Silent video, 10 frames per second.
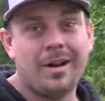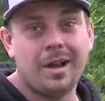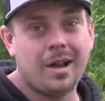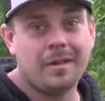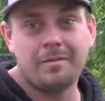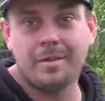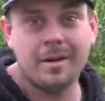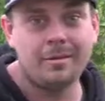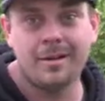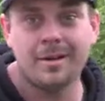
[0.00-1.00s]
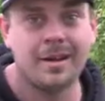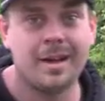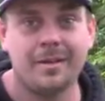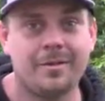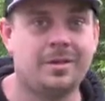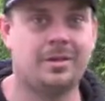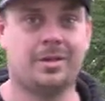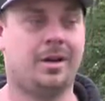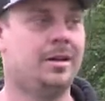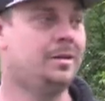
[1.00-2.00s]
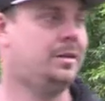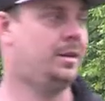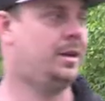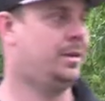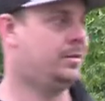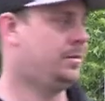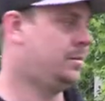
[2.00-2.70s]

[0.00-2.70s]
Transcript: and a half by one and a half inch chunks, and